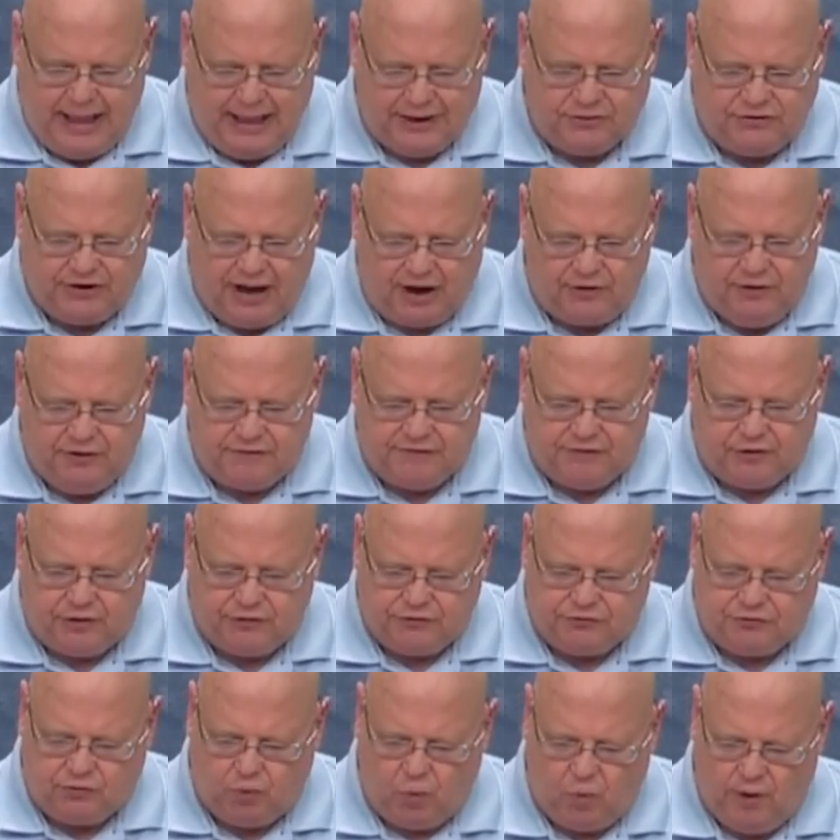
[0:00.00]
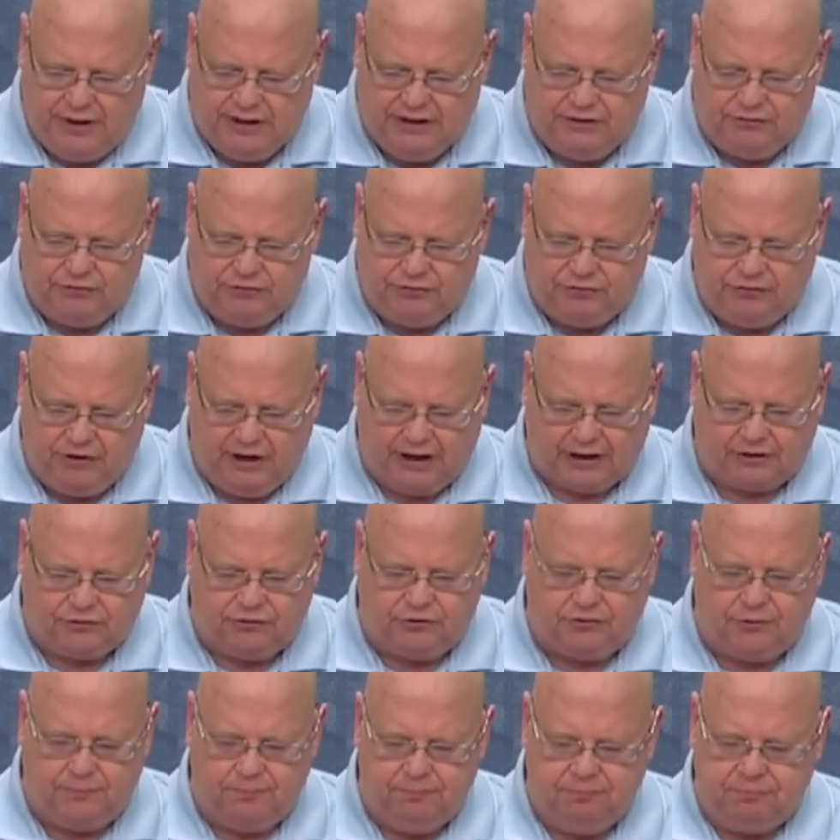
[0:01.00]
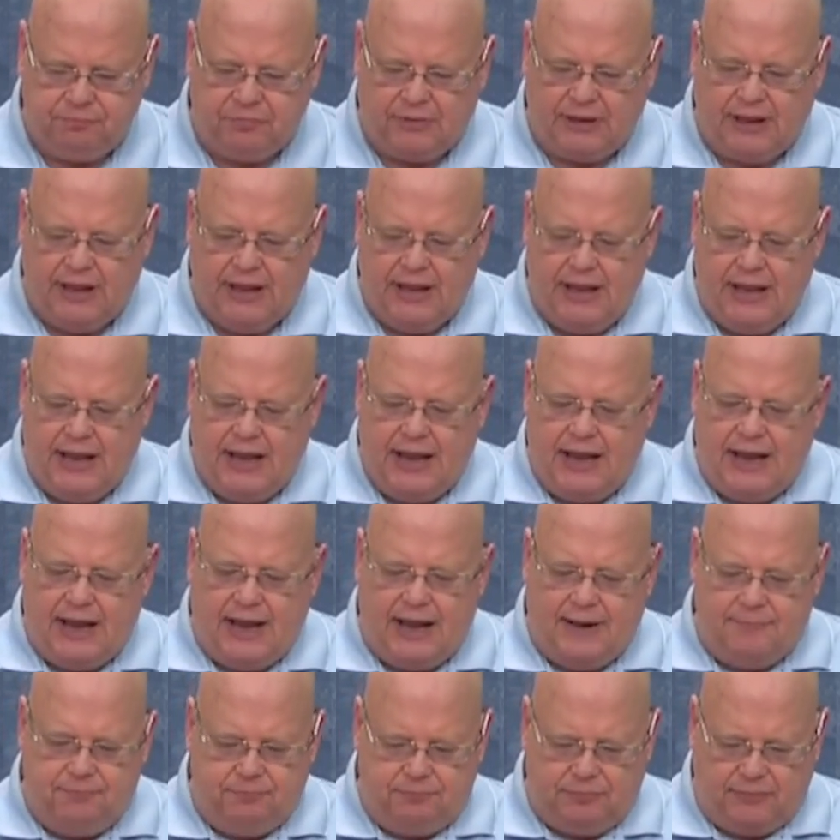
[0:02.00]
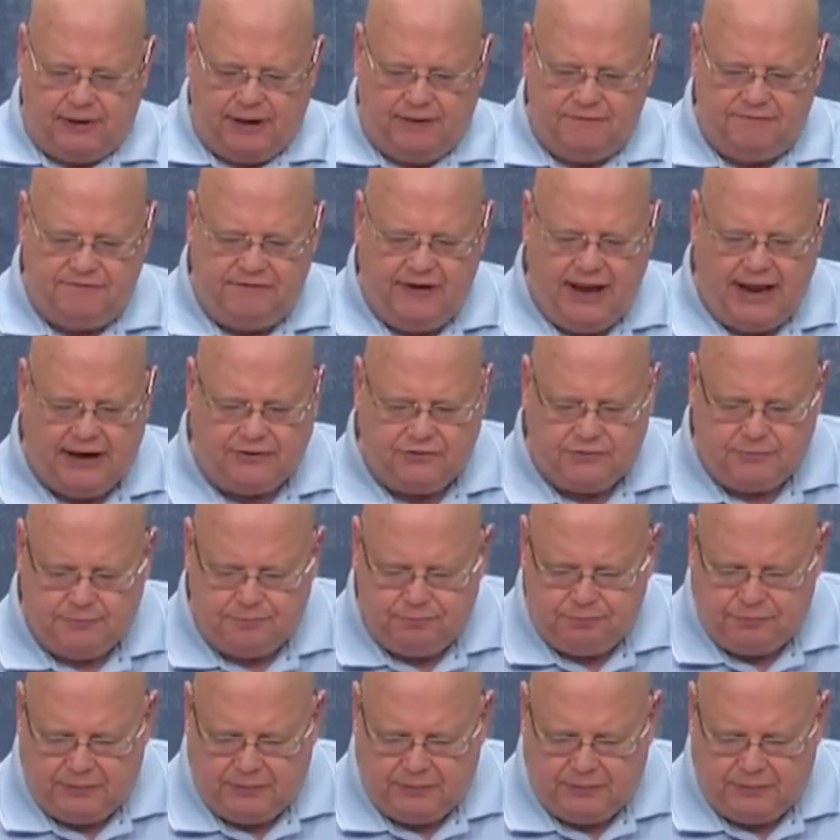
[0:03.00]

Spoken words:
and down to verse 26. In fact,